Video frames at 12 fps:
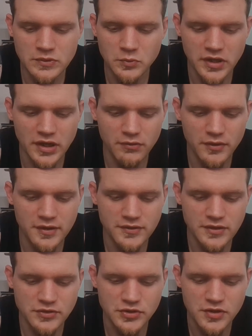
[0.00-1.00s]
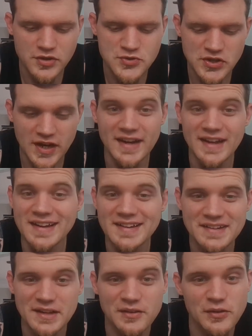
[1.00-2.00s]
Whatever it is, it sure is shiny.
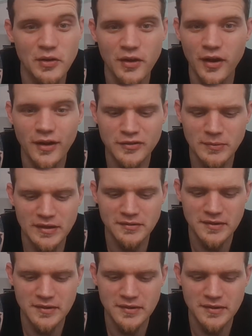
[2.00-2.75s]
It's awesome.